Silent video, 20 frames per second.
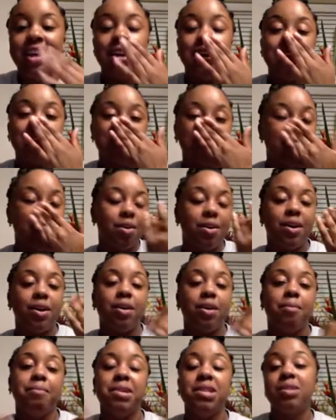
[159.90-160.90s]
So,
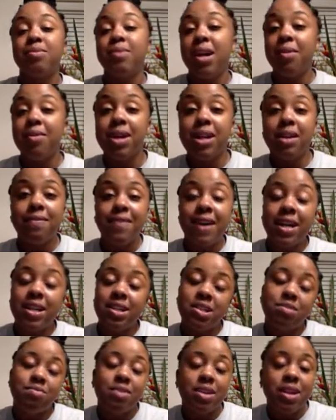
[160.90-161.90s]
Miss Ray, what if I
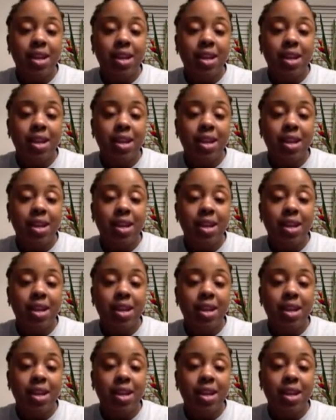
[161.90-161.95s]
just want